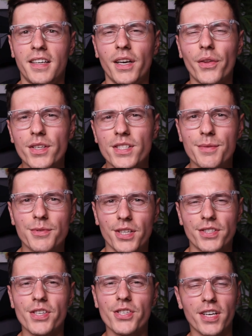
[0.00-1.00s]
Now this seems like
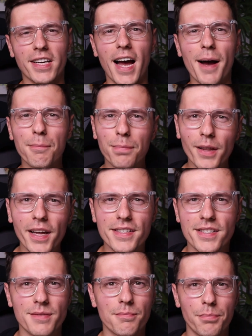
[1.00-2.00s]
such a
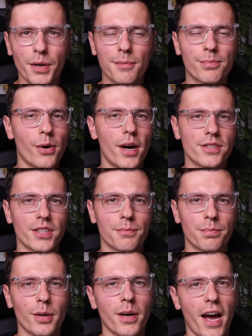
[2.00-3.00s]
complex and big project,
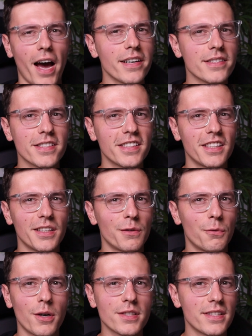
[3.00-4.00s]
but honestly, it
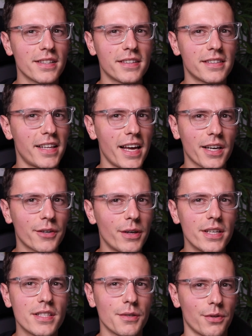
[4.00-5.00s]
wasn't that
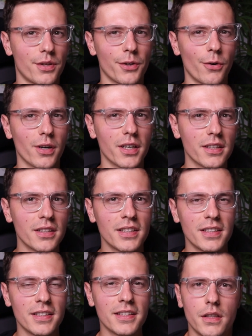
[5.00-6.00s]
crazy with Agora.
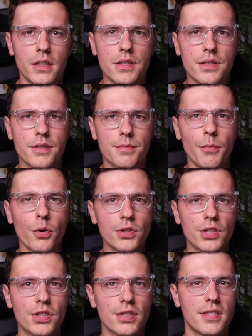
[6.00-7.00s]
It's
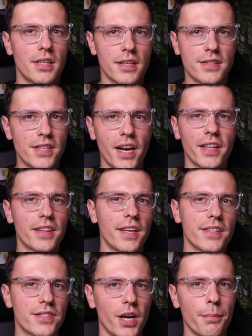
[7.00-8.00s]
mostly just setting
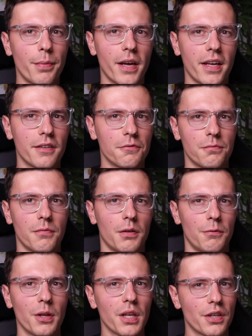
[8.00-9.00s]
things up and
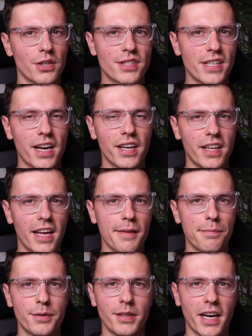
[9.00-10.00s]
really understanding the
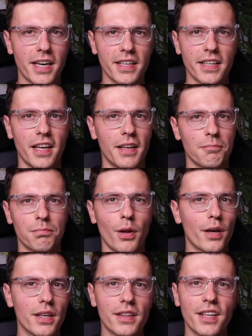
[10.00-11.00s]
API and
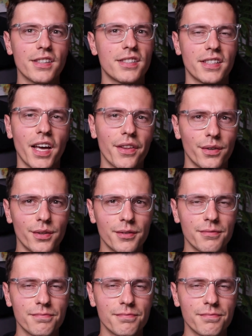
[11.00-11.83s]
plugging things together.